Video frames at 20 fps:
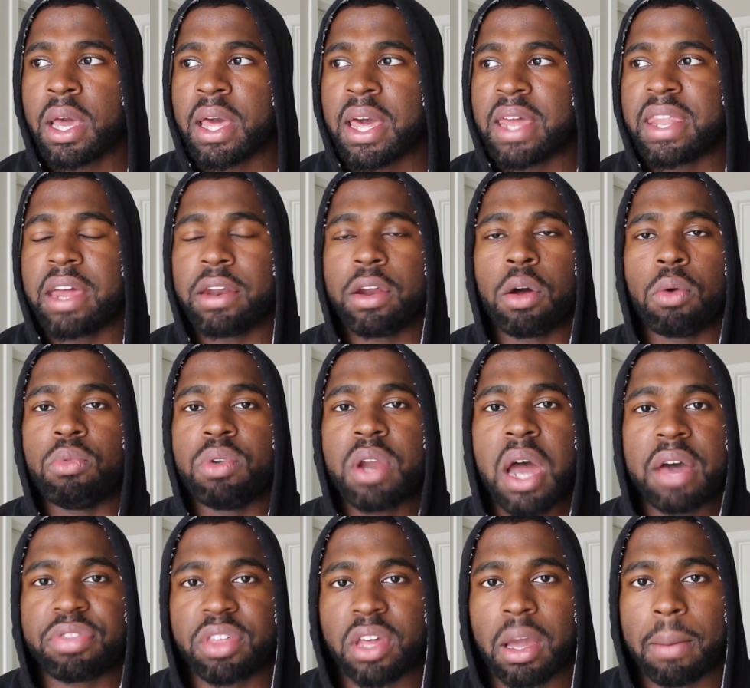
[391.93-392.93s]
and they know
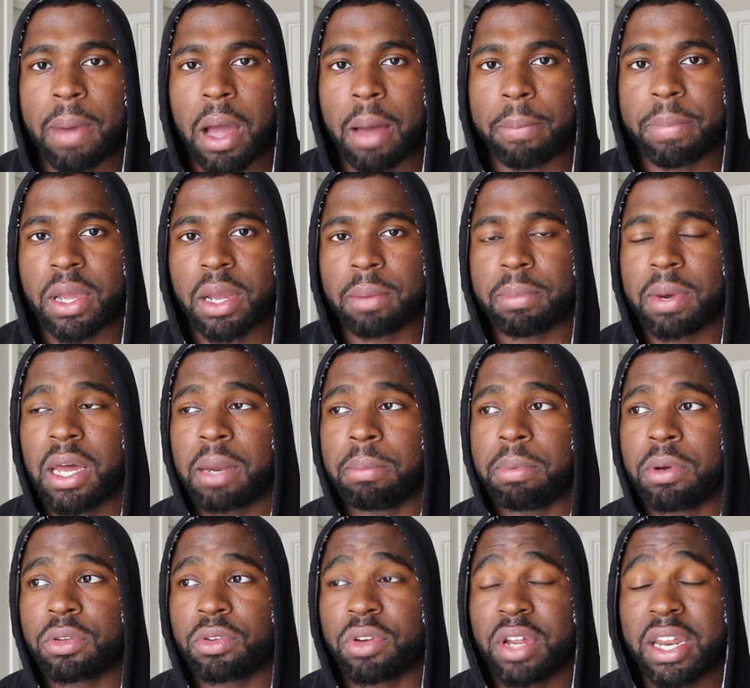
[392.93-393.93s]
nothing about being a
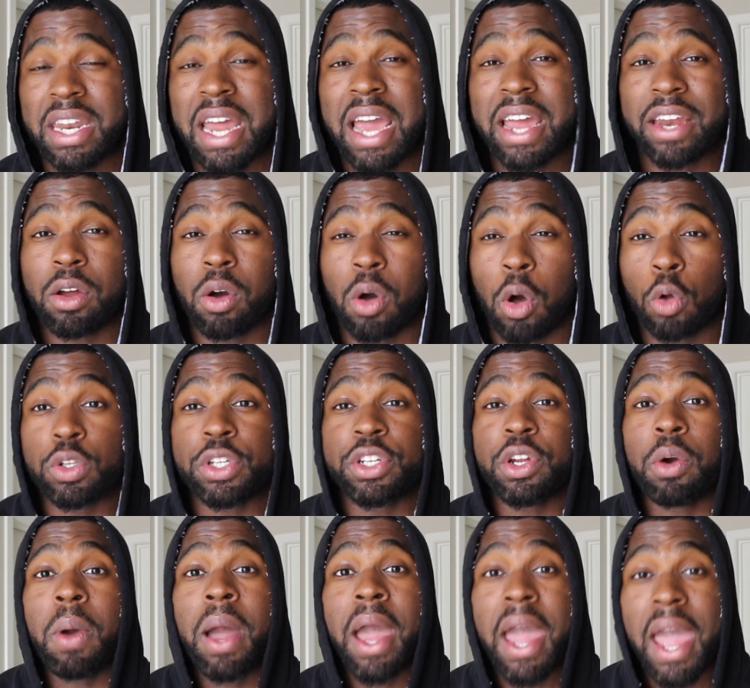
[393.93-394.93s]
bodybuilder, and I only
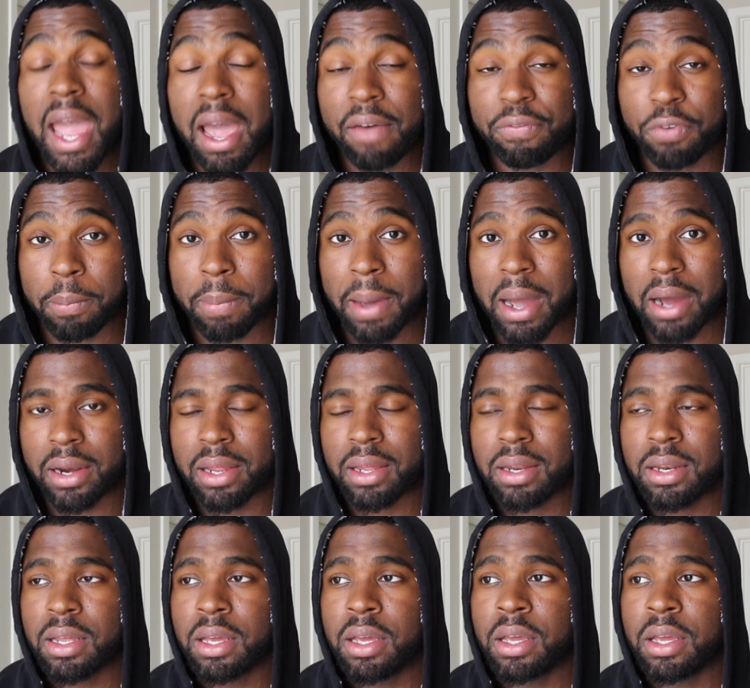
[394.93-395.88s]
know half about it,